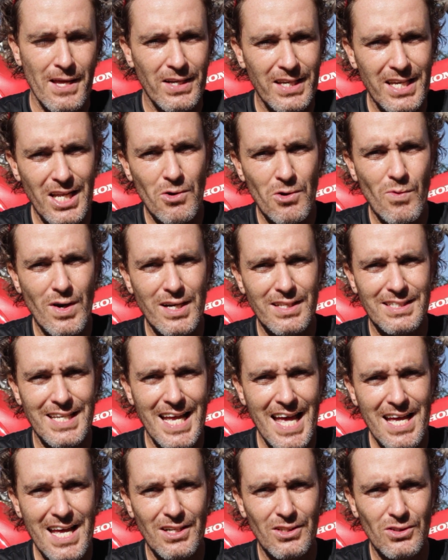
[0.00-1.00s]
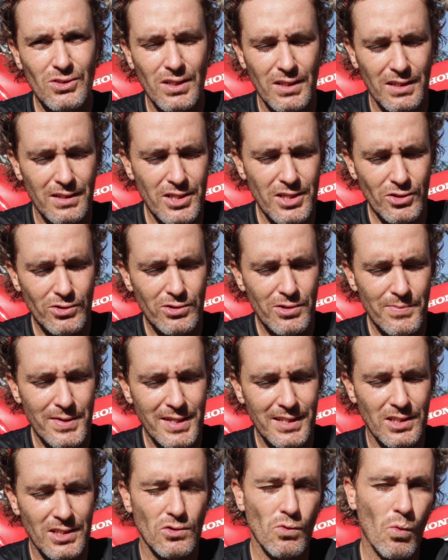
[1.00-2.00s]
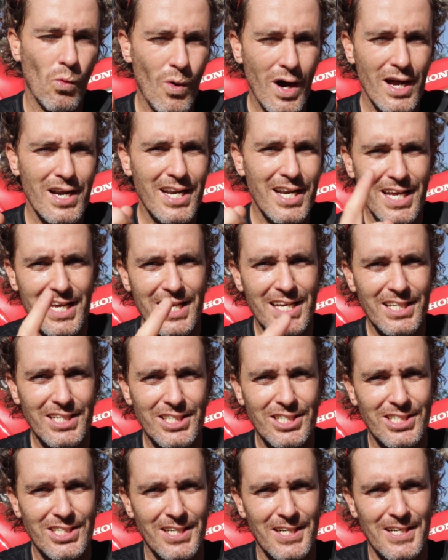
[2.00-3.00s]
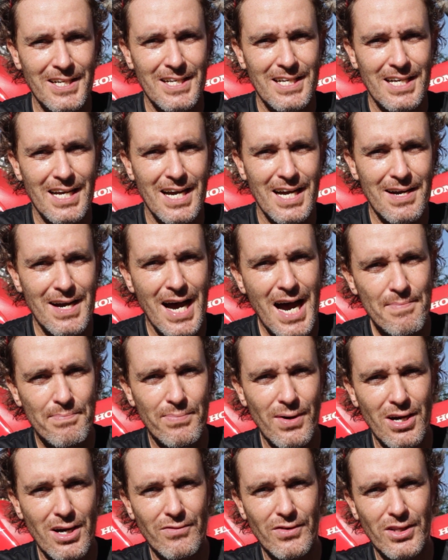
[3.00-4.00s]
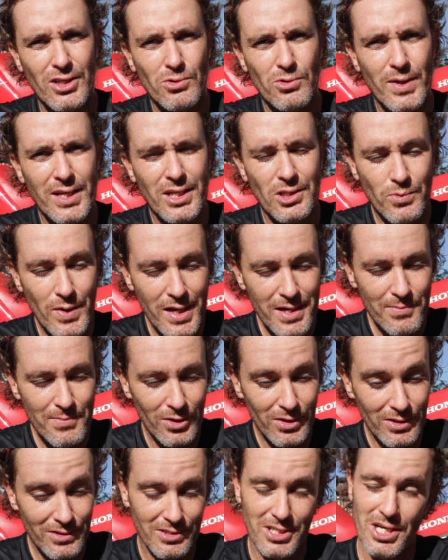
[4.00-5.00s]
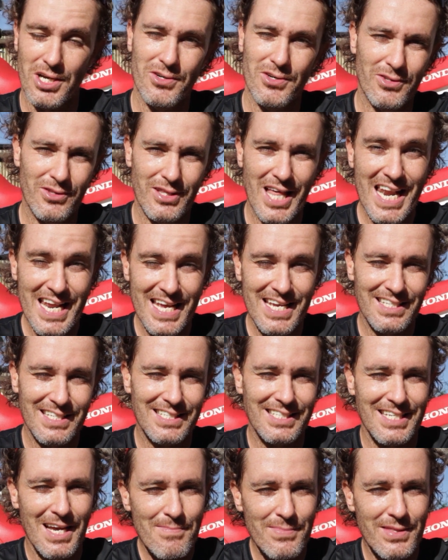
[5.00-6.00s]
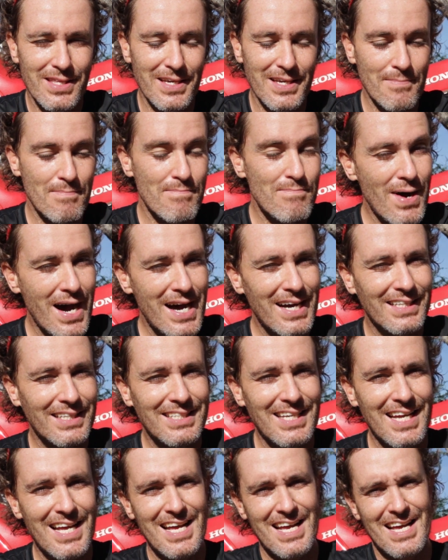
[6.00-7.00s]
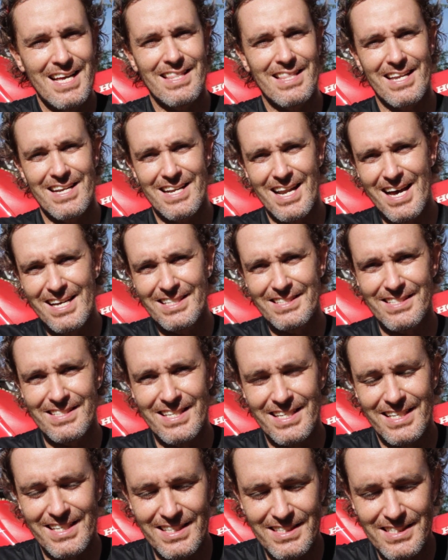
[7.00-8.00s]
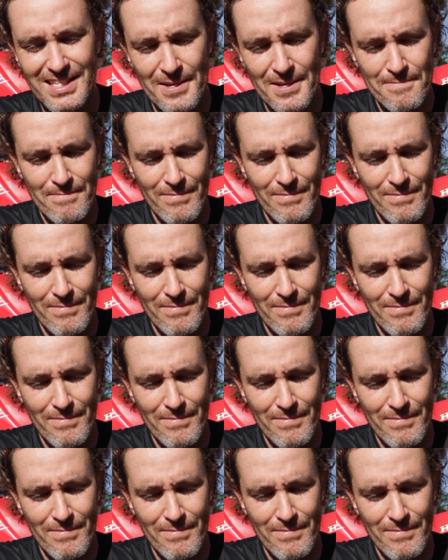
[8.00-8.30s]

kilowatts and Newton meters, 1 each, up over the 2020 model. So that is something, but the nice thing is